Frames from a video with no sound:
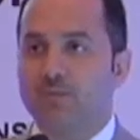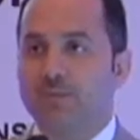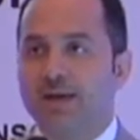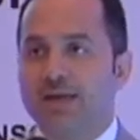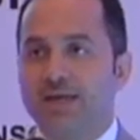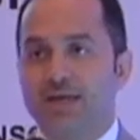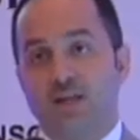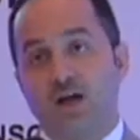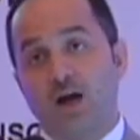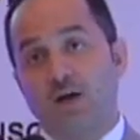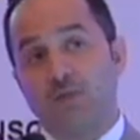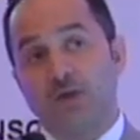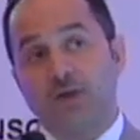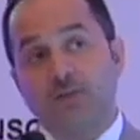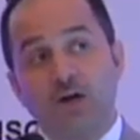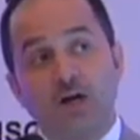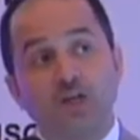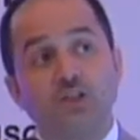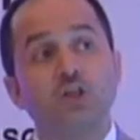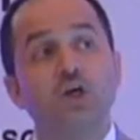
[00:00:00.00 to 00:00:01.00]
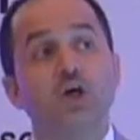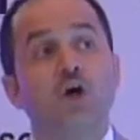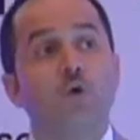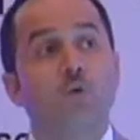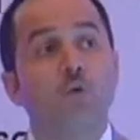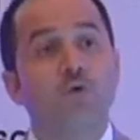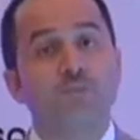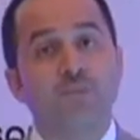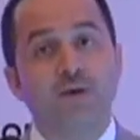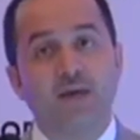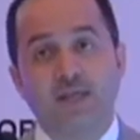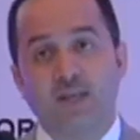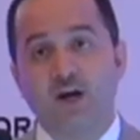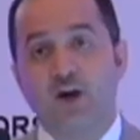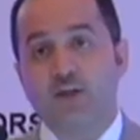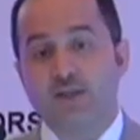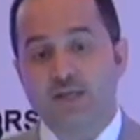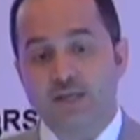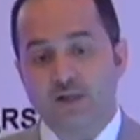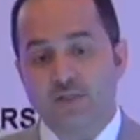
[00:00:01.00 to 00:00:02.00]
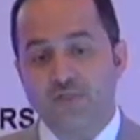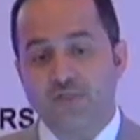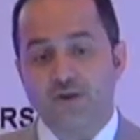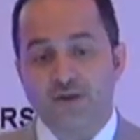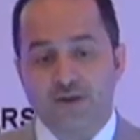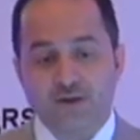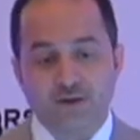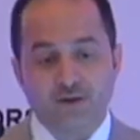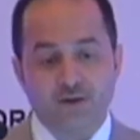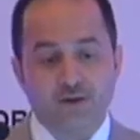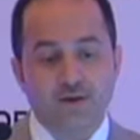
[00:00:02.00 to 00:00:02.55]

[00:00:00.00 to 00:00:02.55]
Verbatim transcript: Again, I think that would be an ideal thing